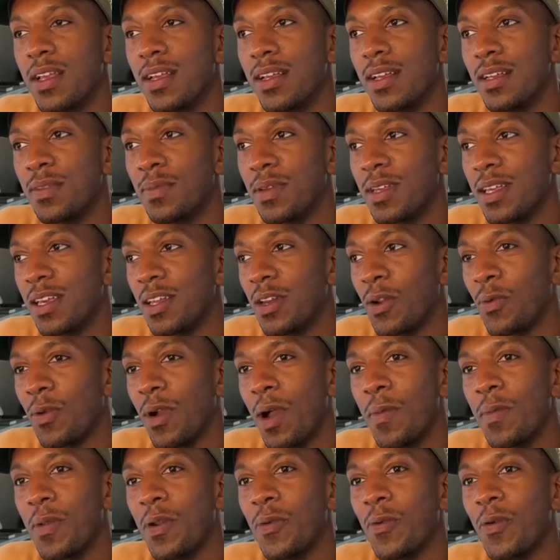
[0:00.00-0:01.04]
It began to
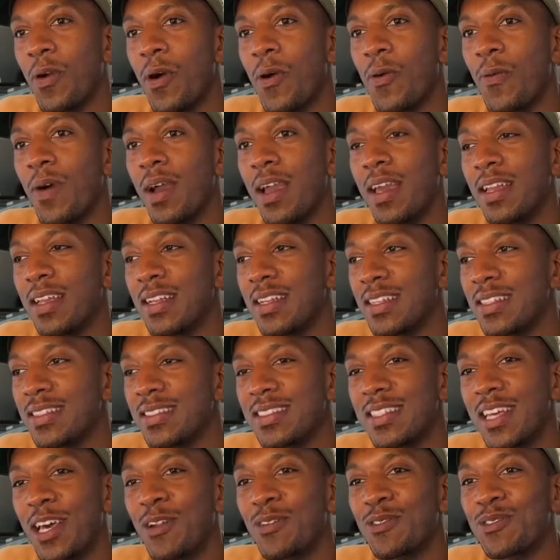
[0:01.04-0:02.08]
rub me the wrong way, and it didn't
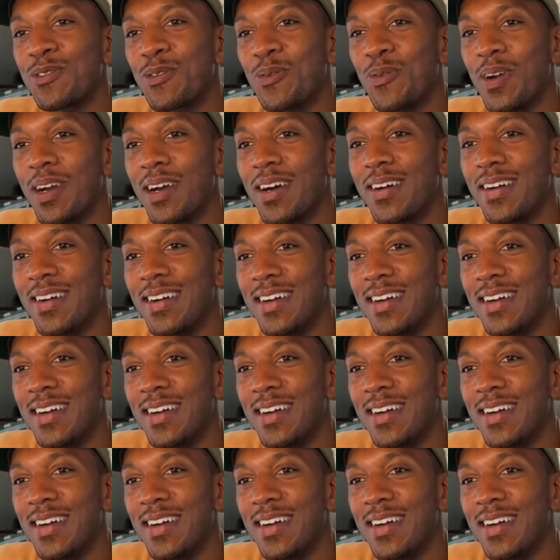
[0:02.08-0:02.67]
settle too well.